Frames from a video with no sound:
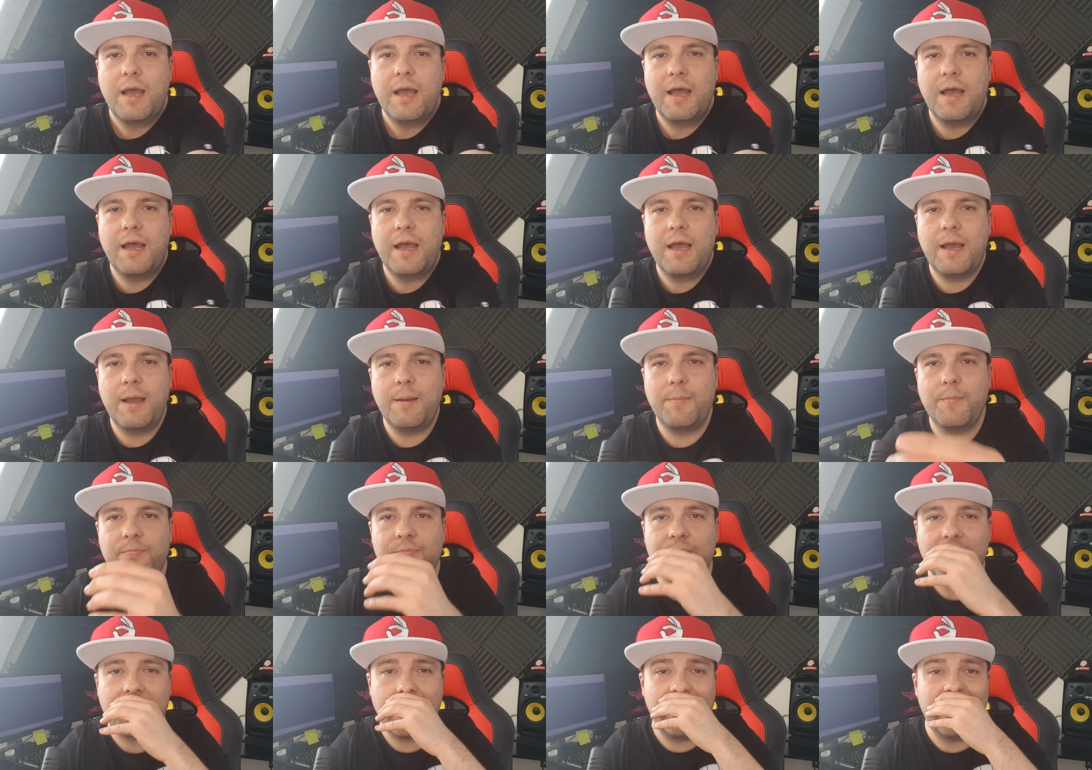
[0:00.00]

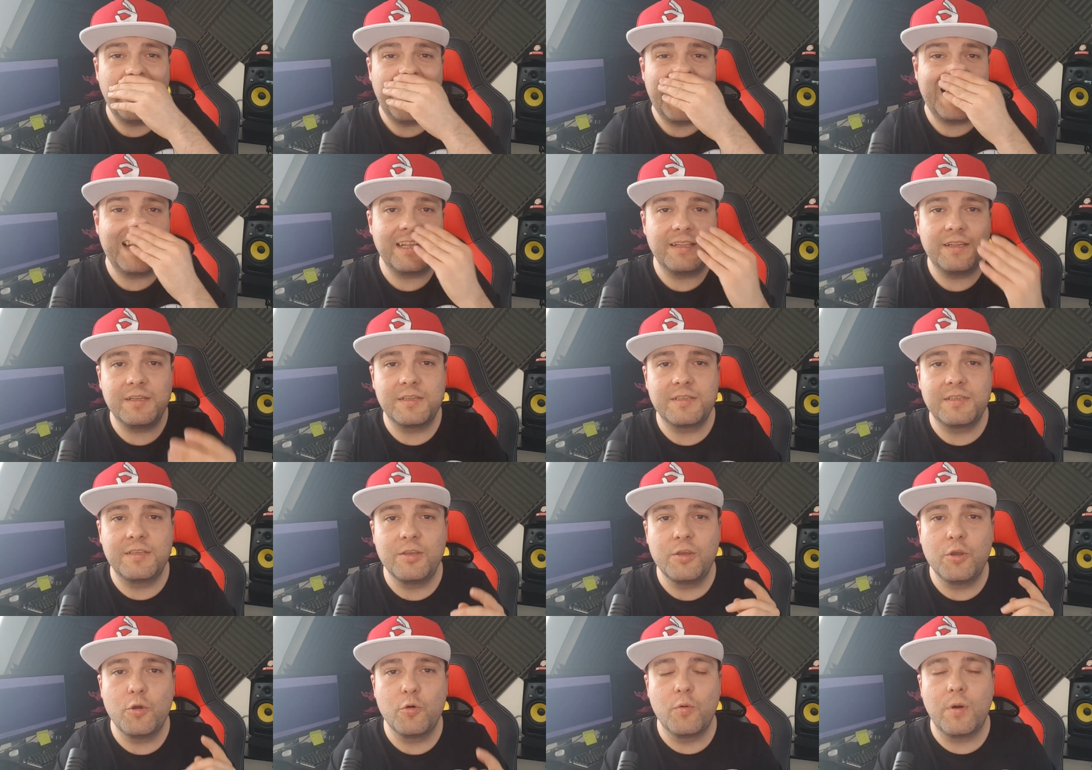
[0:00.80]
Um, I like this
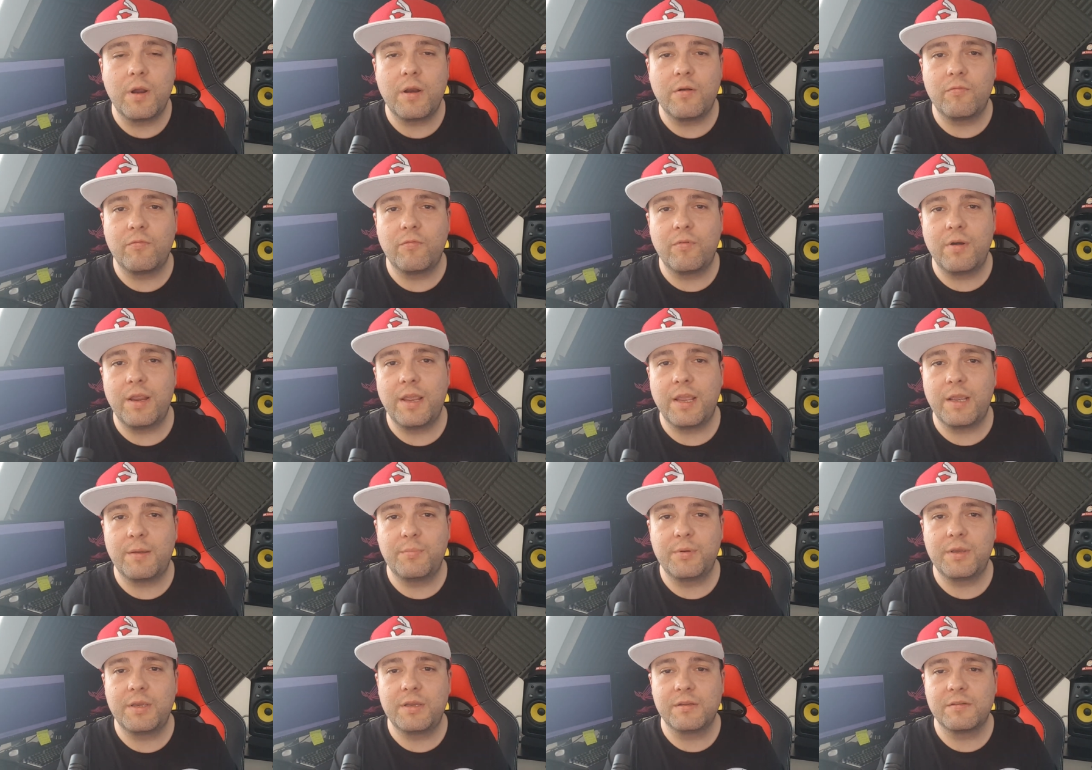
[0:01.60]
Neewer
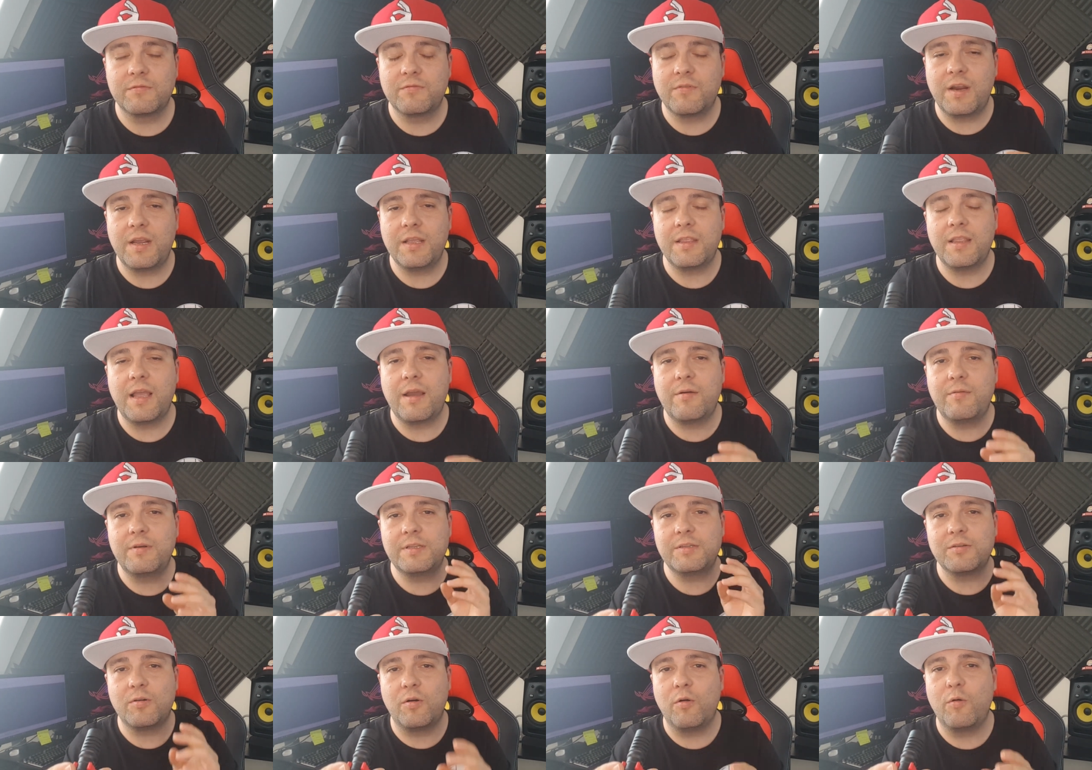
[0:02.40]
rig because right now
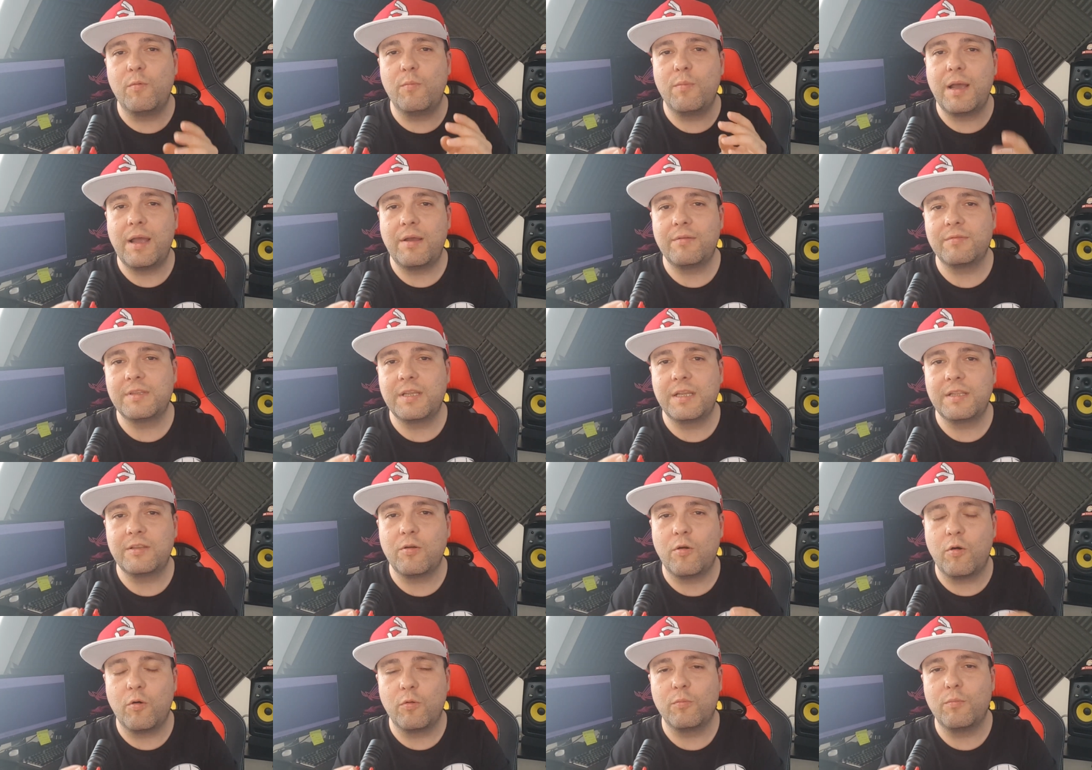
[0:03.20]
it's all
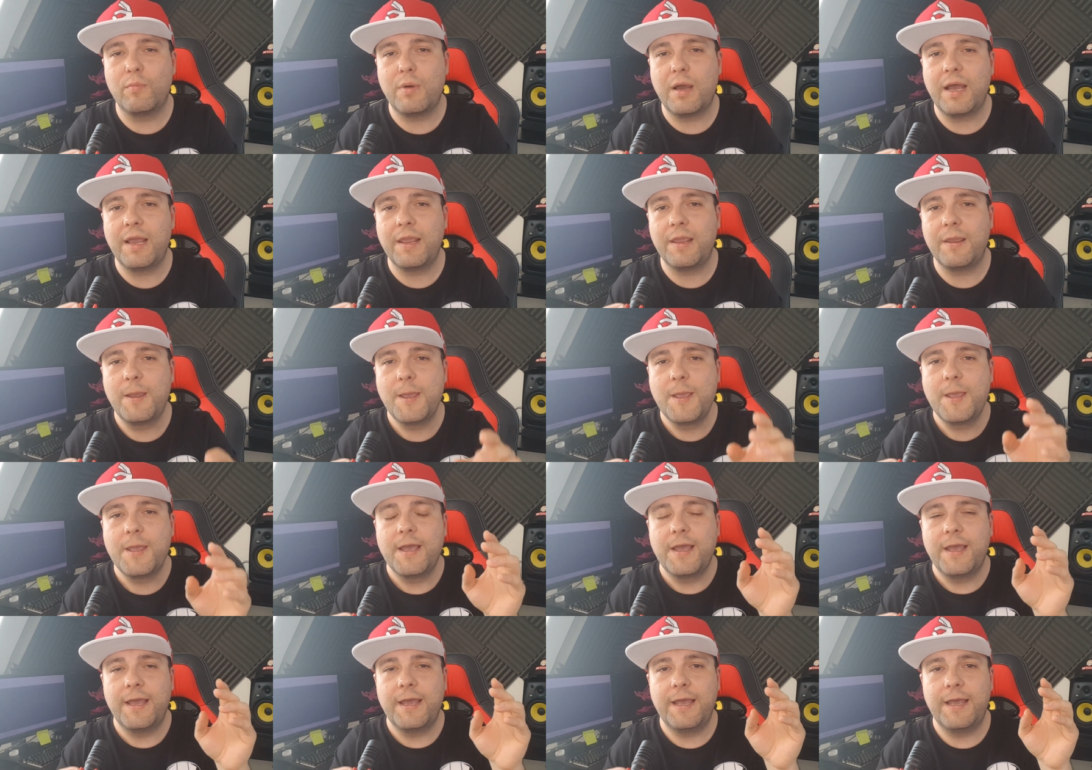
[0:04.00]
mounted on my,
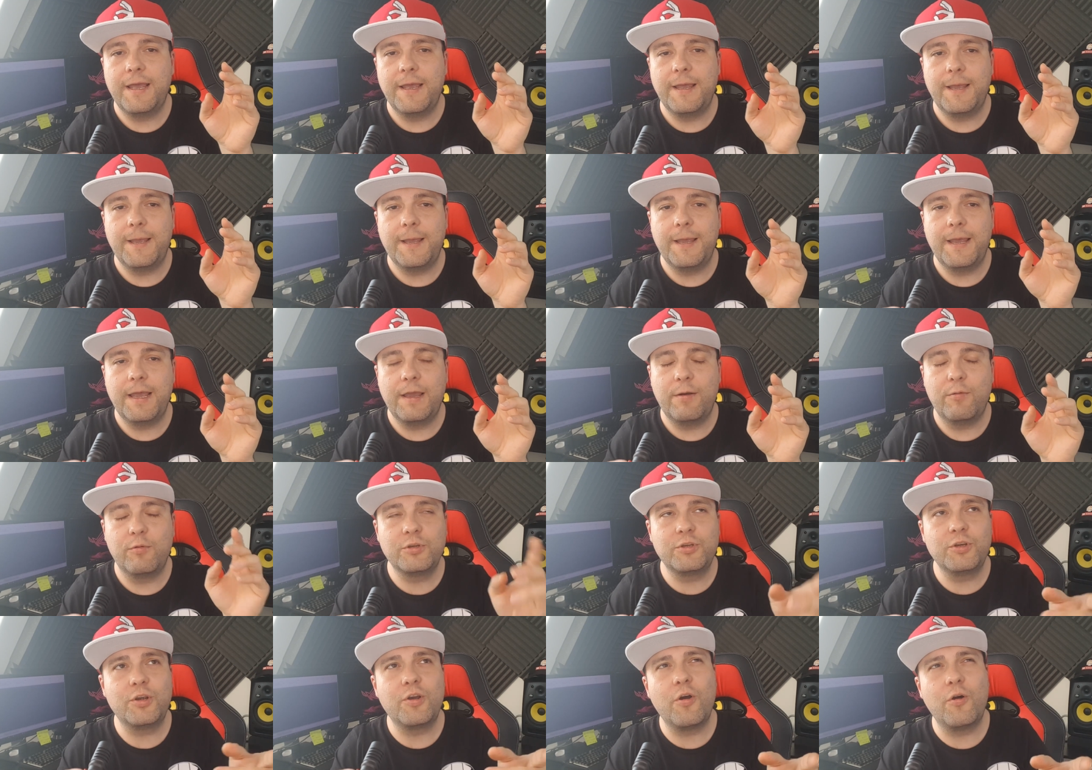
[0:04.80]
uh,
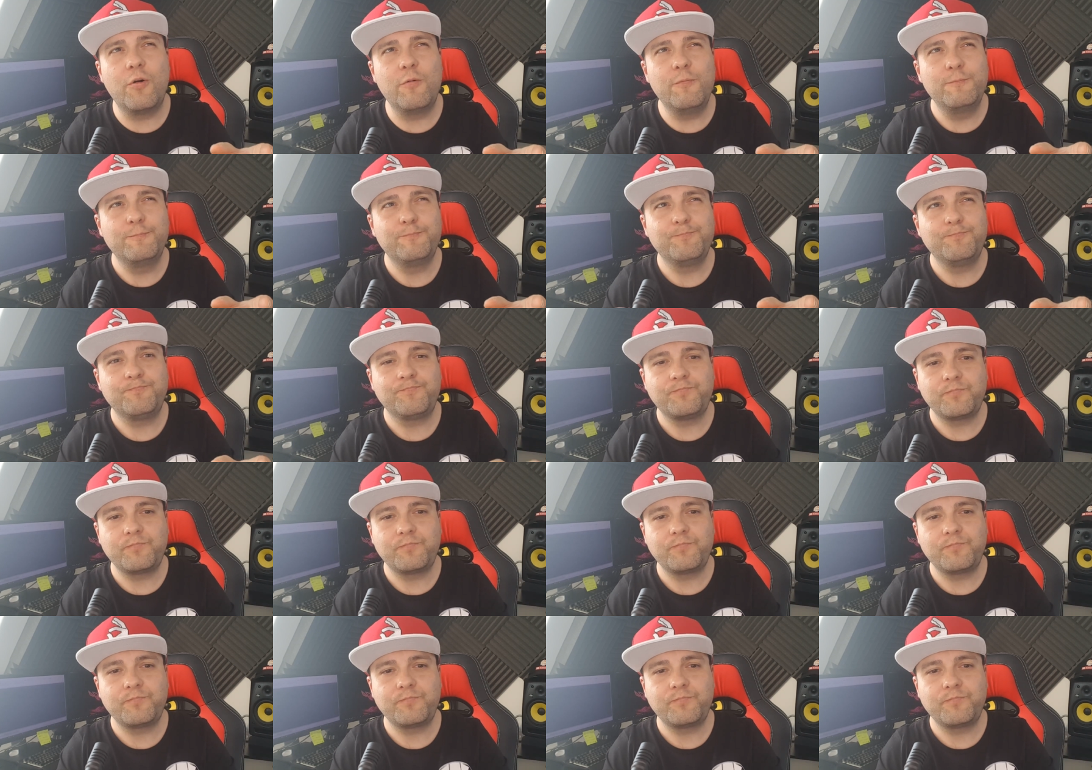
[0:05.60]
what do you call?